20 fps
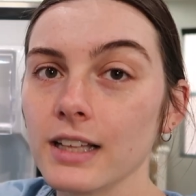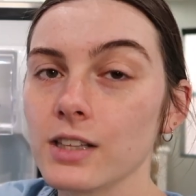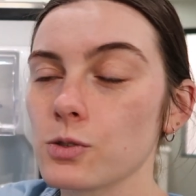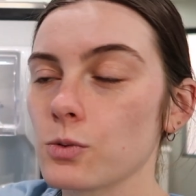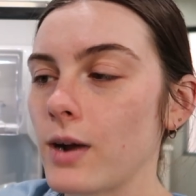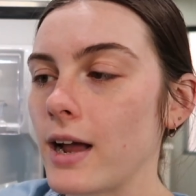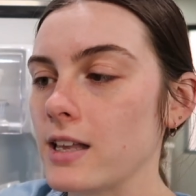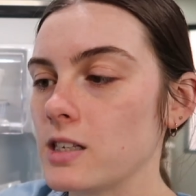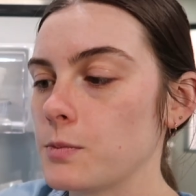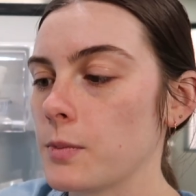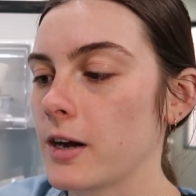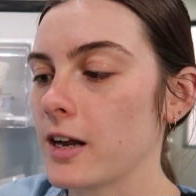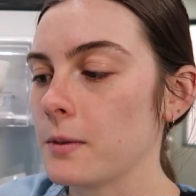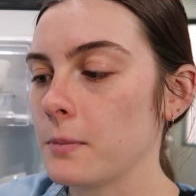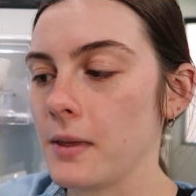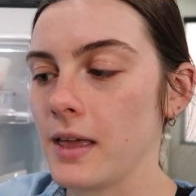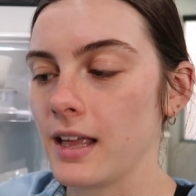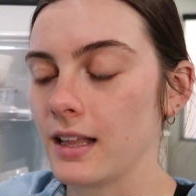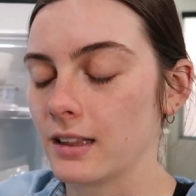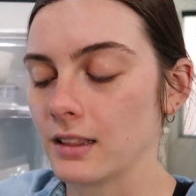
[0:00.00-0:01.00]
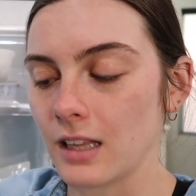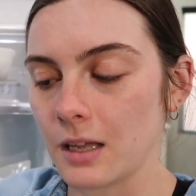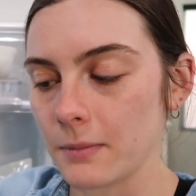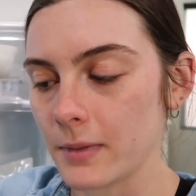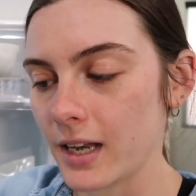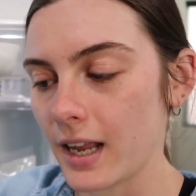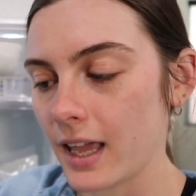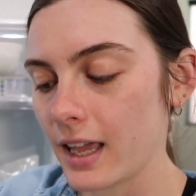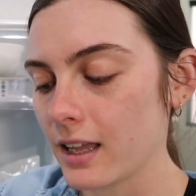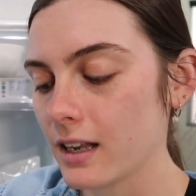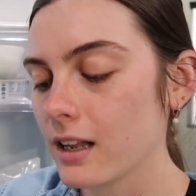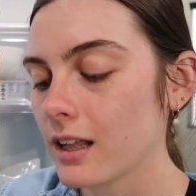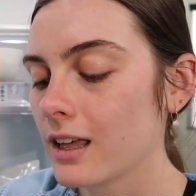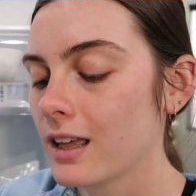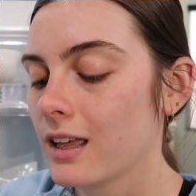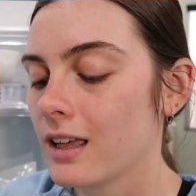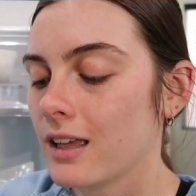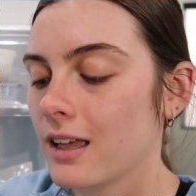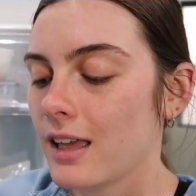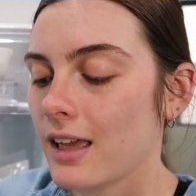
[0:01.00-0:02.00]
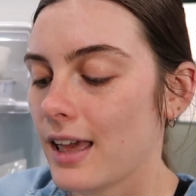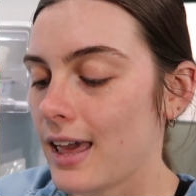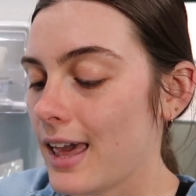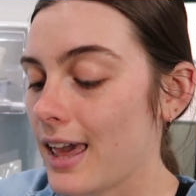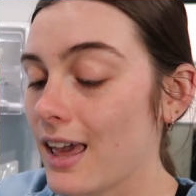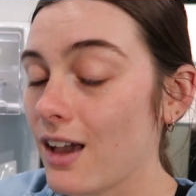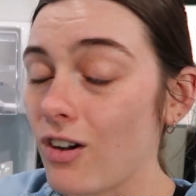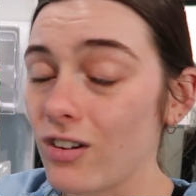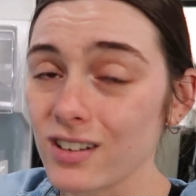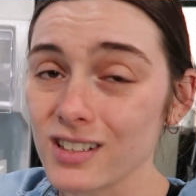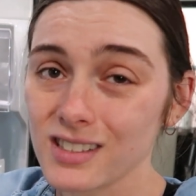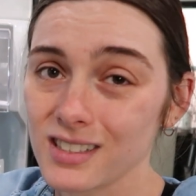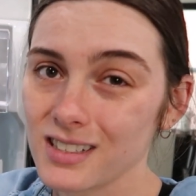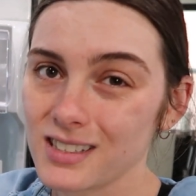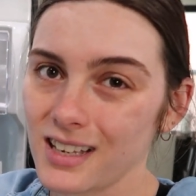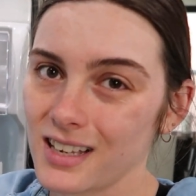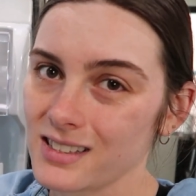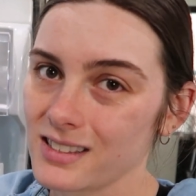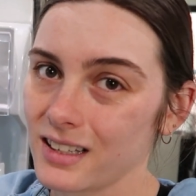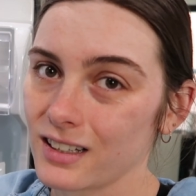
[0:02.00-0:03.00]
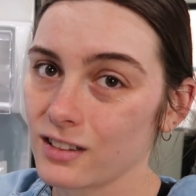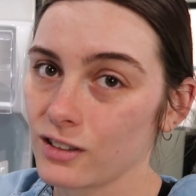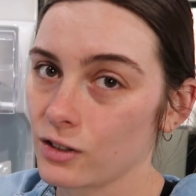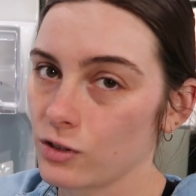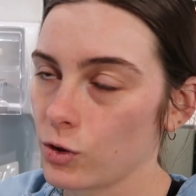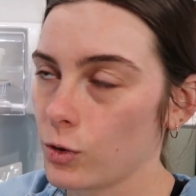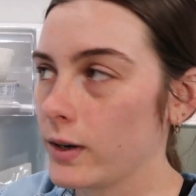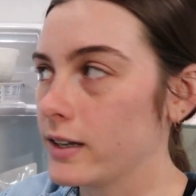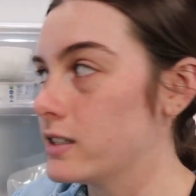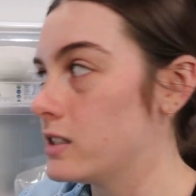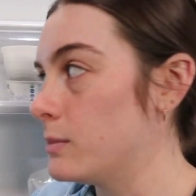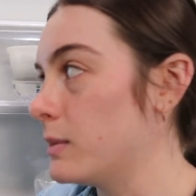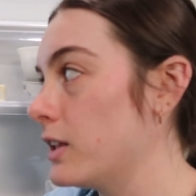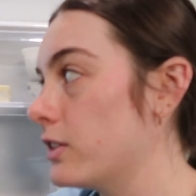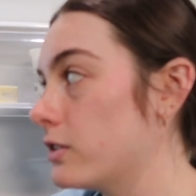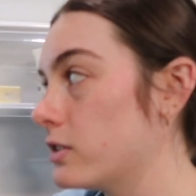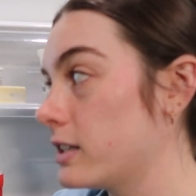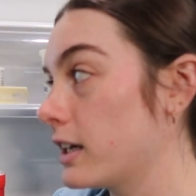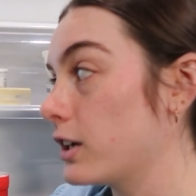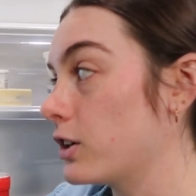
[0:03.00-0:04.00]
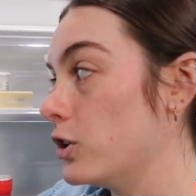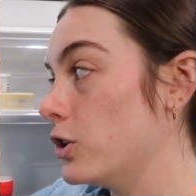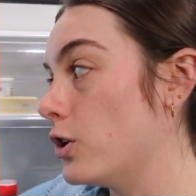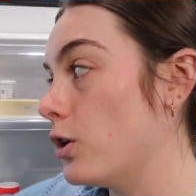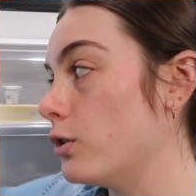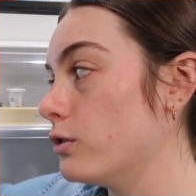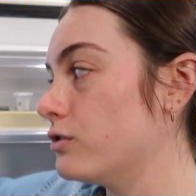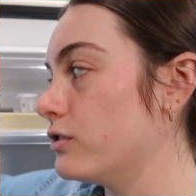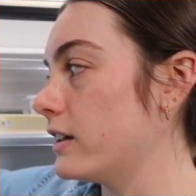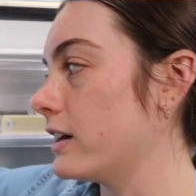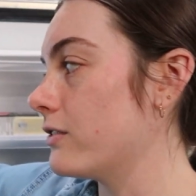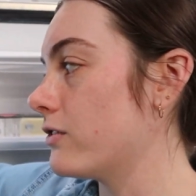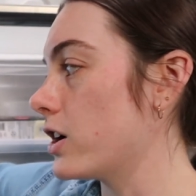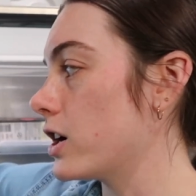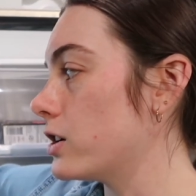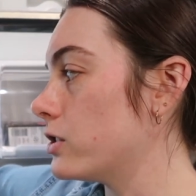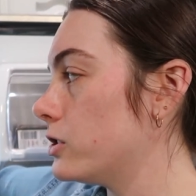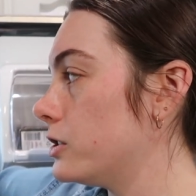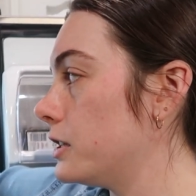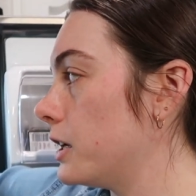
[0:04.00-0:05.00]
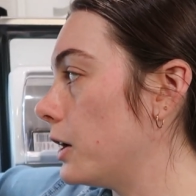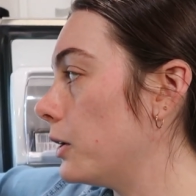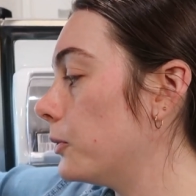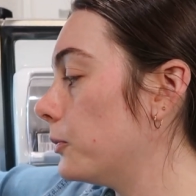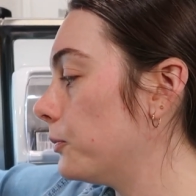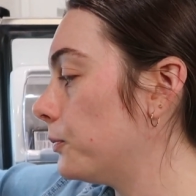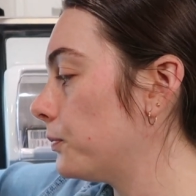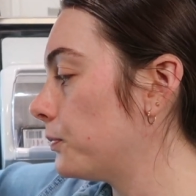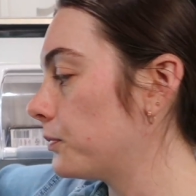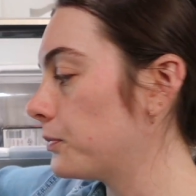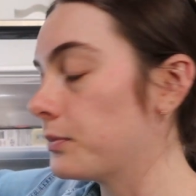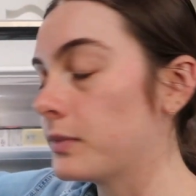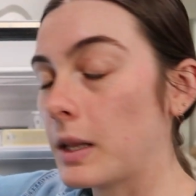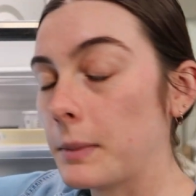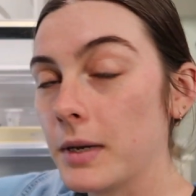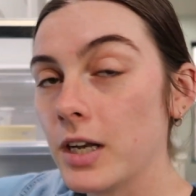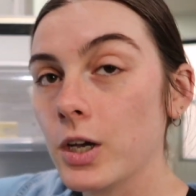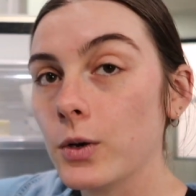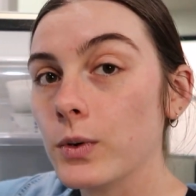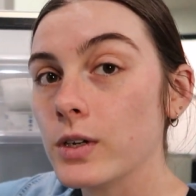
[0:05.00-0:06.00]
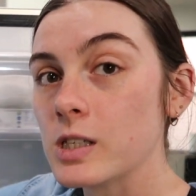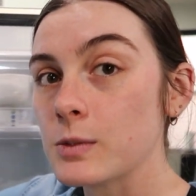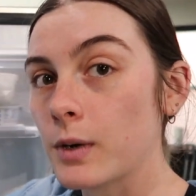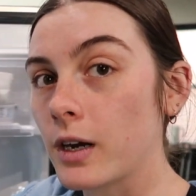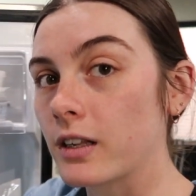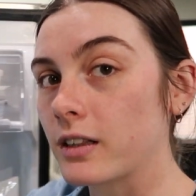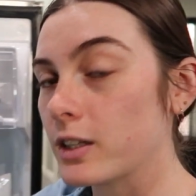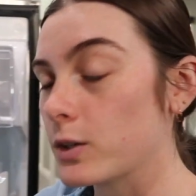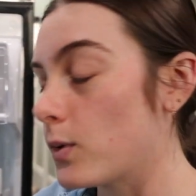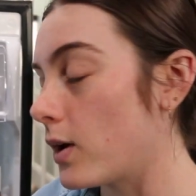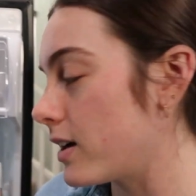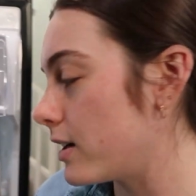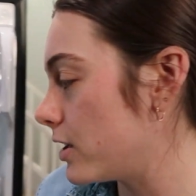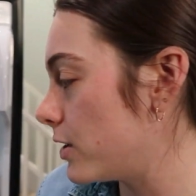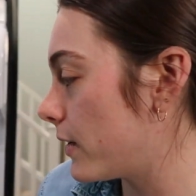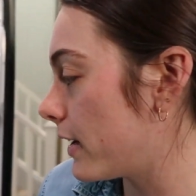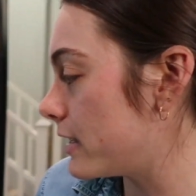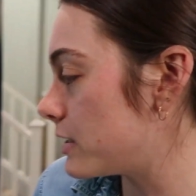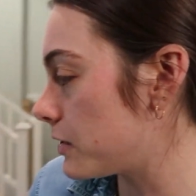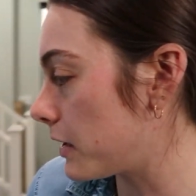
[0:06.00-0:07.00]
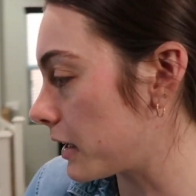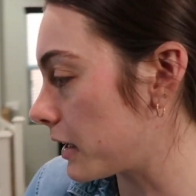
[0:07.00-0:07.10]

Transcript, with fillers: It's raspberry pink lemonade. It honestly tastes like LaCroix to me. There's like no flavor, so let me know what sparkling water you guys